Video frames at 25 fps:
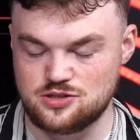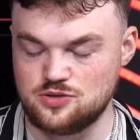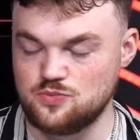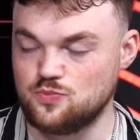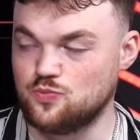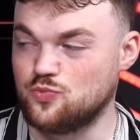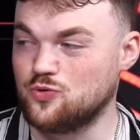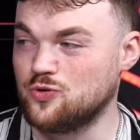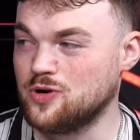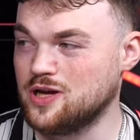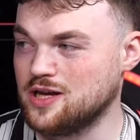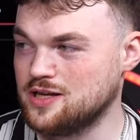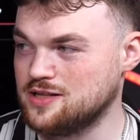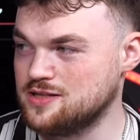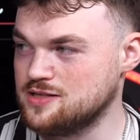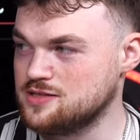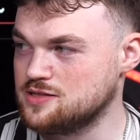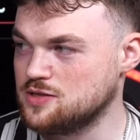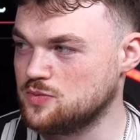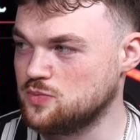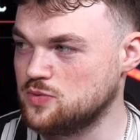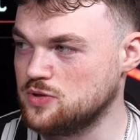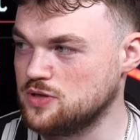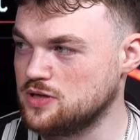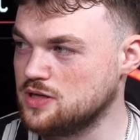break these
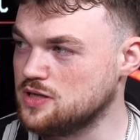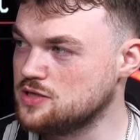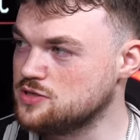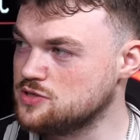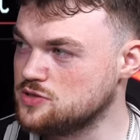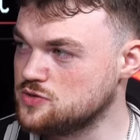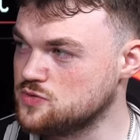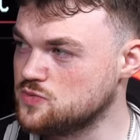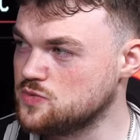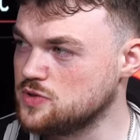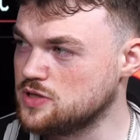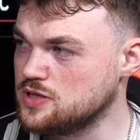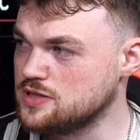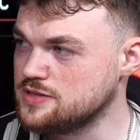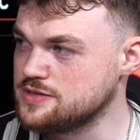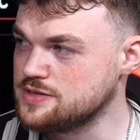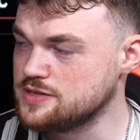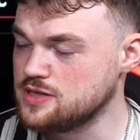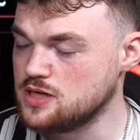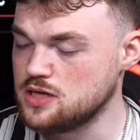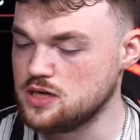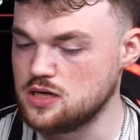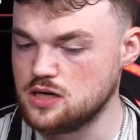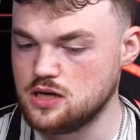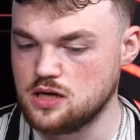applications, we can
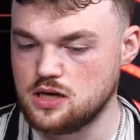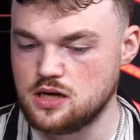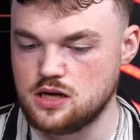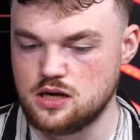say.